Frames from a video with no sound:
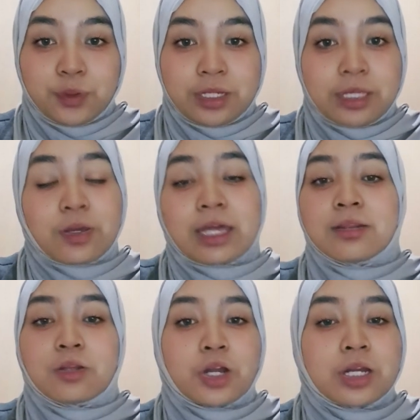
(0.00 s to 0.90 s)
You can
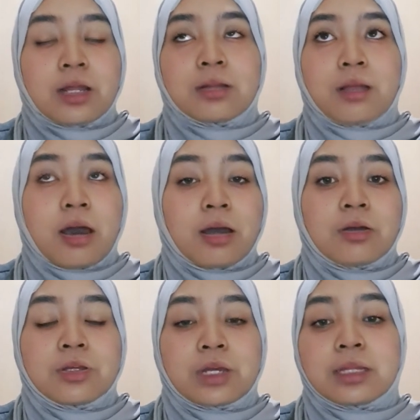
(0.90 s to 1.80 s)
learn
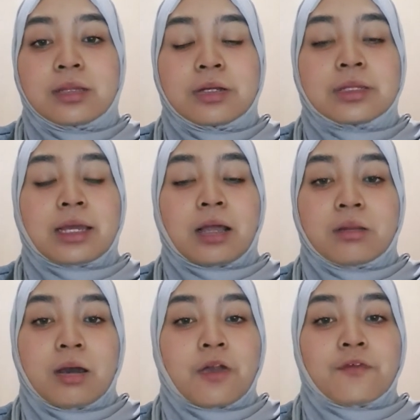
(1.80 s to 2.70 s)
like a
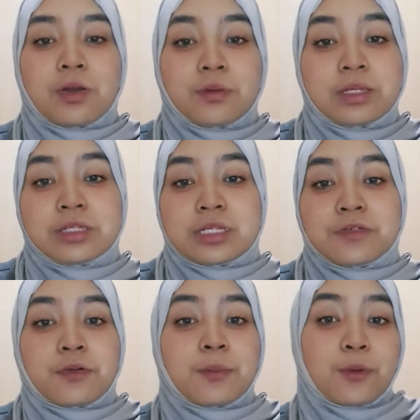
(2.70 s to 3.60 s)
lot of knowledges
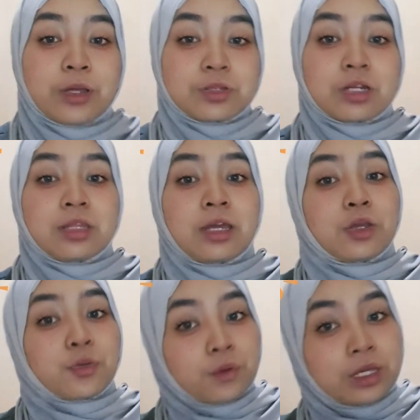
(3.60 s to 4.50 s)
from poetry that you
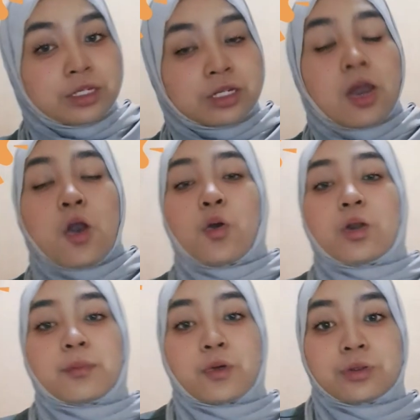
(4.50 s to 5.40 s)
read or
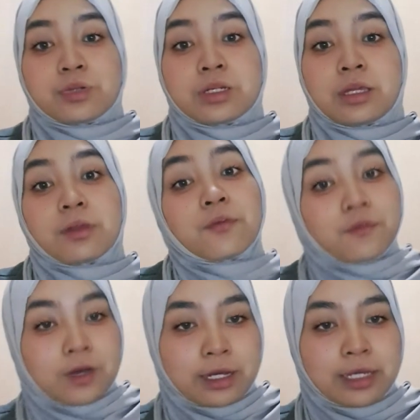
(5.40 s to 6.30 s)
poetry that you
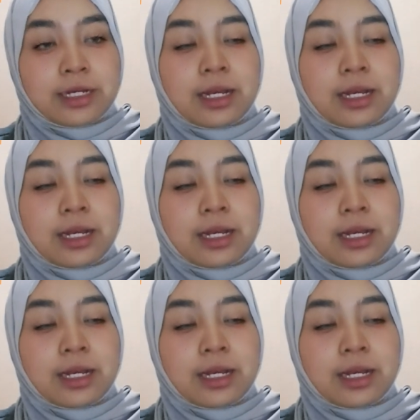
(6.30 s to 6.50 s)
find.